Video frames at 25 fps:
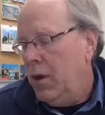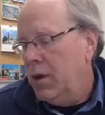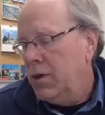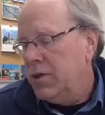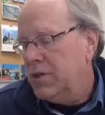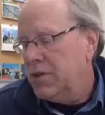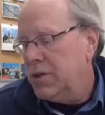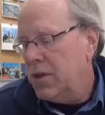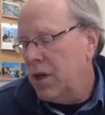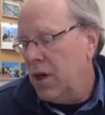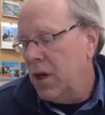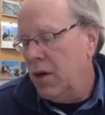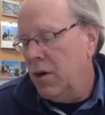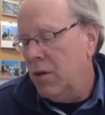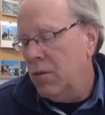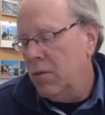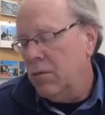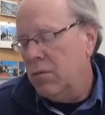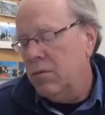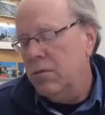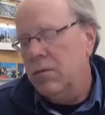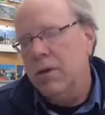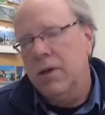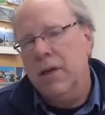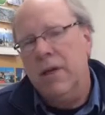So,
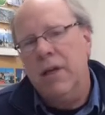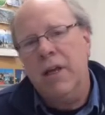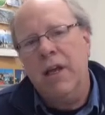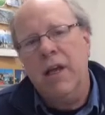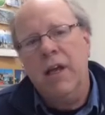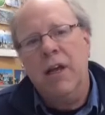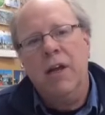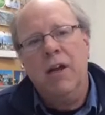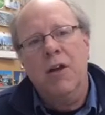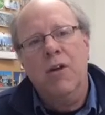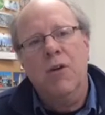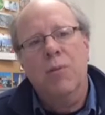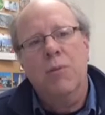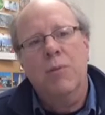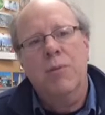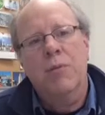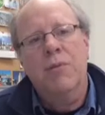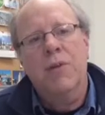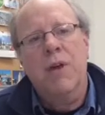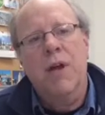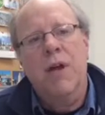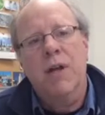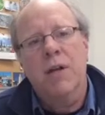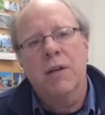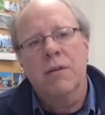and again, I hope you've
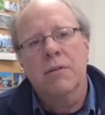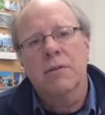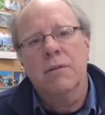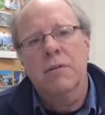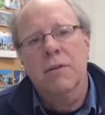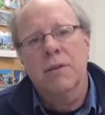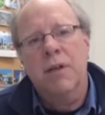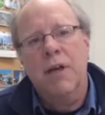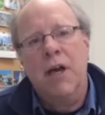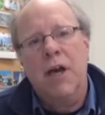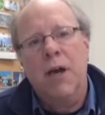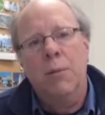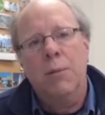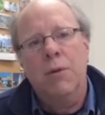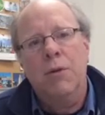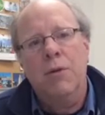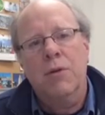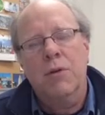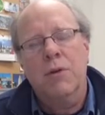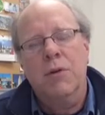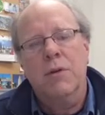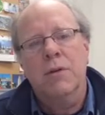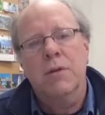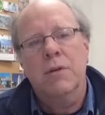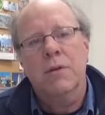got a copy
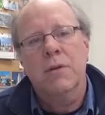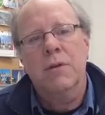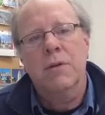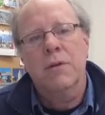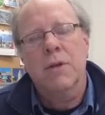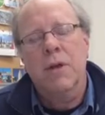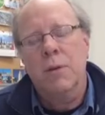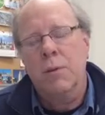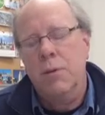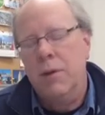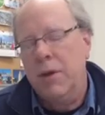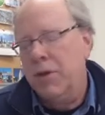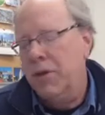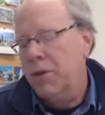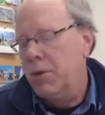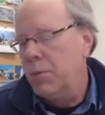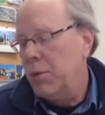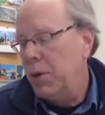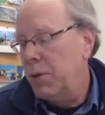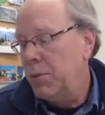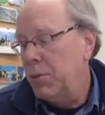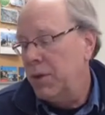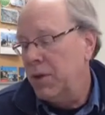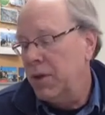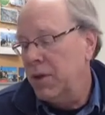here. I think it
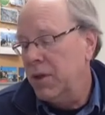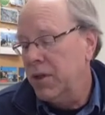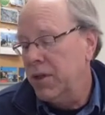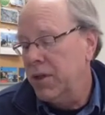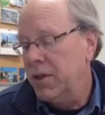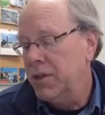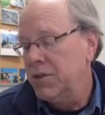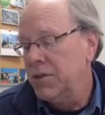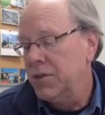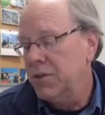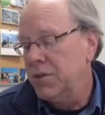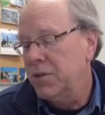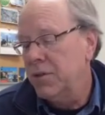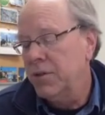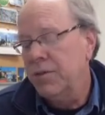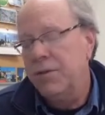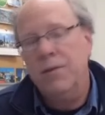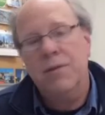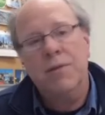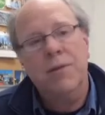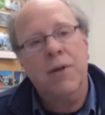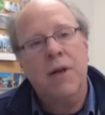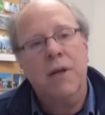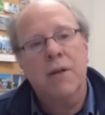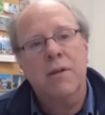might be a little easier if
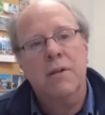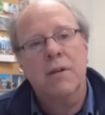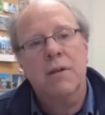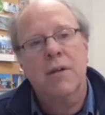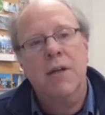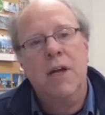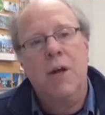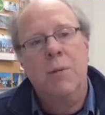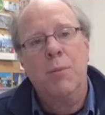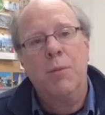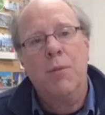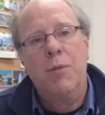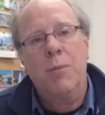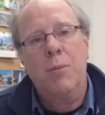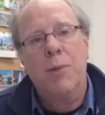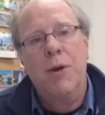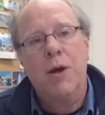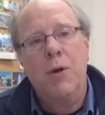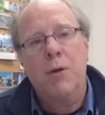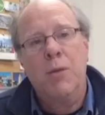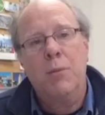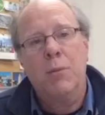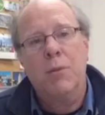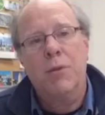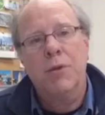you've got a copy of the
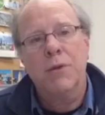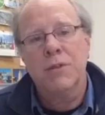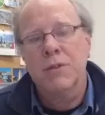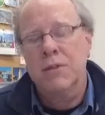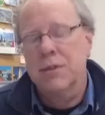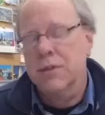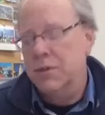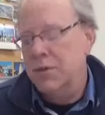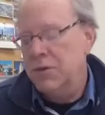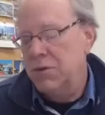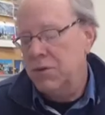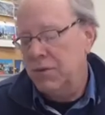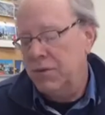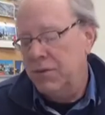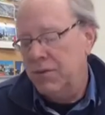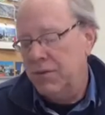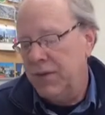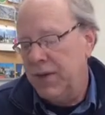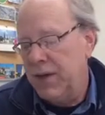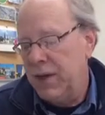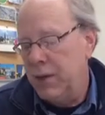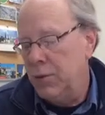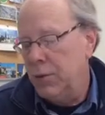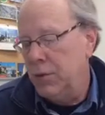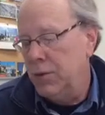PowerPoint so that you can
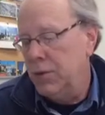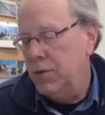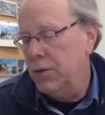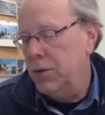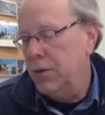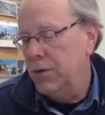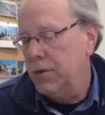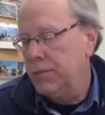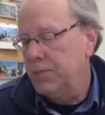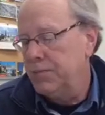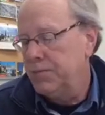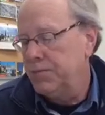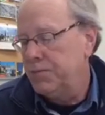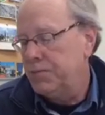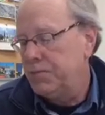follow along.